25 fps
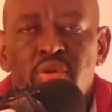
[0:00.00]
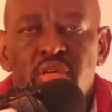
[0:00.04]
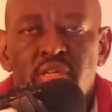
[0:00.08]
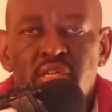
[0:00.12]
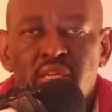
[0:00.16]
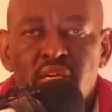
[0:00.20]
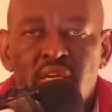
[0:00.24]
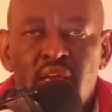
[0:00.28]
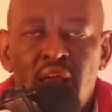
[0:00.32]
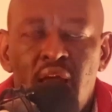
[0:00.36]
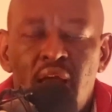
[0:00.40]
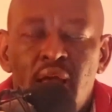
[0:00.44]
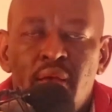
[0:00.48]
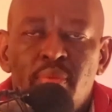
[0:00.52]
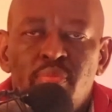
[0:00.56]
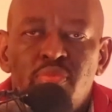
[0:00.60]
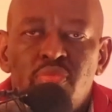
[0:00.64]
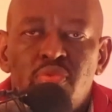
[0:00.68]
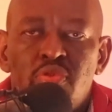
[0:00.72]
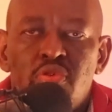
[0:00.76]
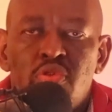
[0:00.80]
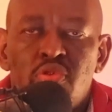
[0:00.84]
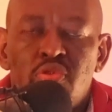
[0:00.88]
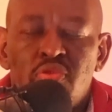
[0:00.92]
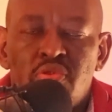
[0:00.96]
when it
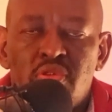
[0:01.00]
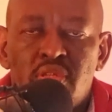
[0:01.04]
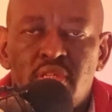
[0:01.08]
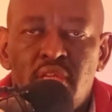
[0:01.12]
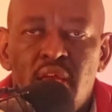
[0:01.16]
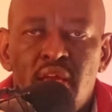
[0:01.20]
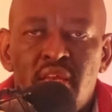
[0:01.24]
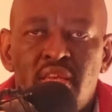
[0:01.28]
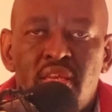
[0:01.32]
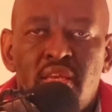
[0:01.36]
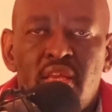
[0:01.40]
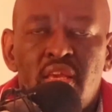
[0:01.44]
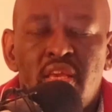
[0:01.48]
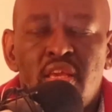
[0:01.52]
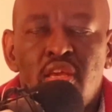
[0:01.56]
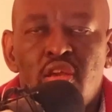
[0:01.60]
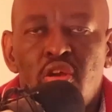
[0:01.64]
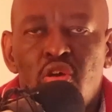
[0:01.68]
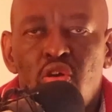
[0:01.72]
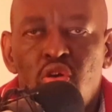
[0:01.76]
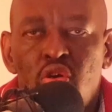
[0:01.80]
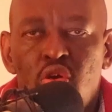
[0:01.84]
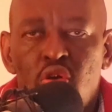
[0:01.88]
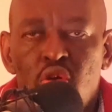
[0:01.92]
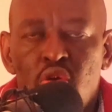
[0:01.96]
comes to
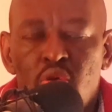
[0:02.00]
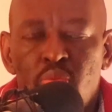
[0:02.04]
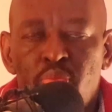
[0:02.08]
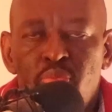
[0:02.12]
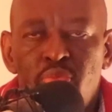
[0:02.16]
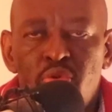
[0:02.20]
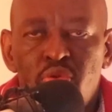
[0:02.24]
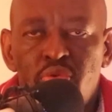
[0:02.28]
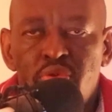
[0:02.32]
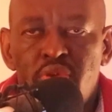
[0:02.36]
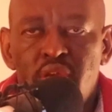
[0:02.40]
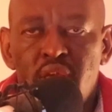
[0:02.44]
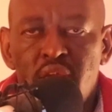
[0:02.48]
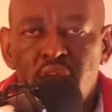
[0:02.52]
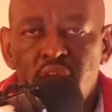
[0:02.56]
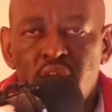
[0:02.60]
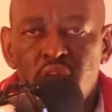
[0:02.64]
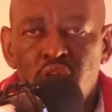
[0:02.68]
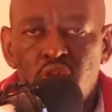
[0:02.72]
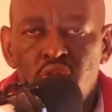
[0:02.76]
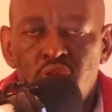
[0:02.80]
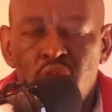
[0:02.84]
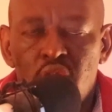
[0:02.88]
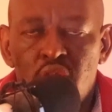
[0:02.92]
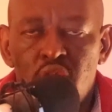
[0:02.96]
starting or
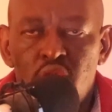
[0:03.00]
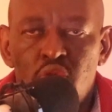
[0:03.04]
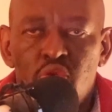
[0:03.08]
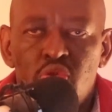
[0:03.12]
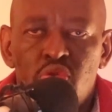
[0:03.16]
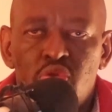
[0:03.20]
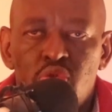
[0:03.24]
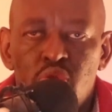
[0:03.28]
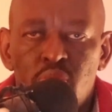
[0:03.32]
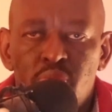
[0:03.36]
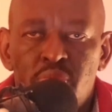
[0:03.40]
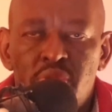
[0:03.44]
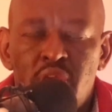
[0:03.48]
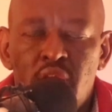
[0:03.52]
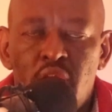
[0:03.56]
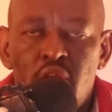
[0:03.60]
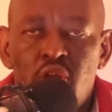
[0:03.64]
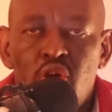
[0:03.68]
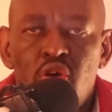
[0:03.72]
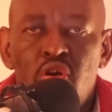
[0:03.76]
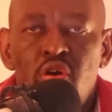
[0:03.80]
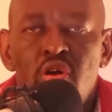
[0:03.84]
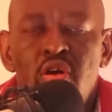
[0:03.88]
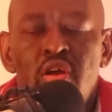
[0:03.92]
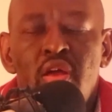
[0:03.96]
building your YouTube
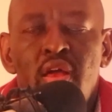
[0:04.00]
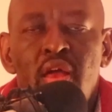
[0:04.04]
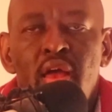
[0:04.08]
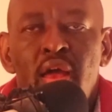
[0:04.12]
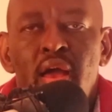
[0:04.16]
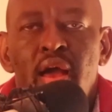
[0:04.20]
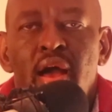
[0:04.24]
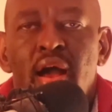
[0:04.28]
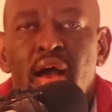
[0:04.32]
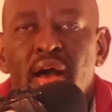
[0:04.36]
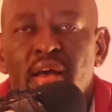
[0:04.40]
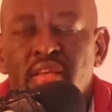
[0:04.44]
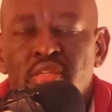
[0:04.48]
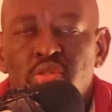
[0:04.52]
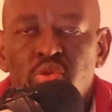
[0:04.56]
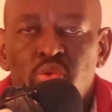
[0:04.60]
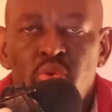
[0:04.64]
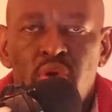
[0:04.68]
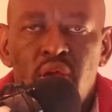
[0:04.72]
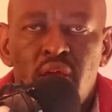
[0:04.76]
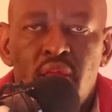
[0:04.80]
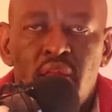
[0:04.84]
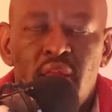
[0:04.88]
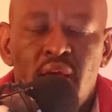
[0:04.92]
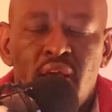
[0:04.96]
channel, as
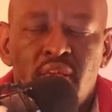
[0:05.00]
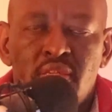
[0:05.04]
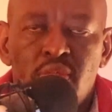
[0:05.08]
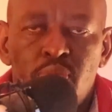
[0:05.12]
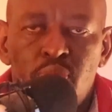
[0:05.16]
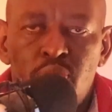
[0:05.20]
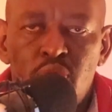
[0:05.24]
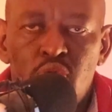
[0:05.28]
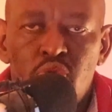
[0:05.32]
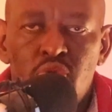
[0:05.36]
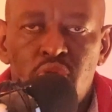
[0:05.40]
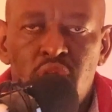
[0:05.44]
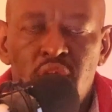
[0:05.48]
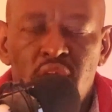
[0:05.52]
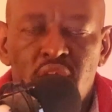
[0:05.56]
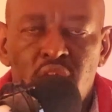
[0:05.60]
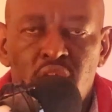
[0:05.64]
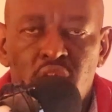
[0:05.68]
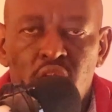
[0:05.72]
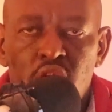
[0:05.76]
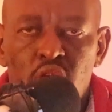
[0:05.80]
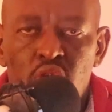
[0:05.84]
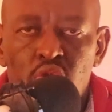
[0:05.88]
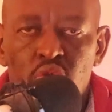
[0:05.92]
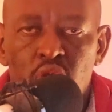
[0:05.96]
well as
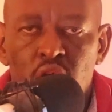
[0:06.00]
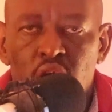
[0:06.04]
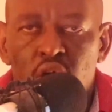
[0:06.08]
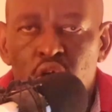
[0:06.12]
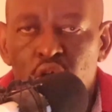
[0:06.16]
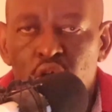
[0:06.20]
building your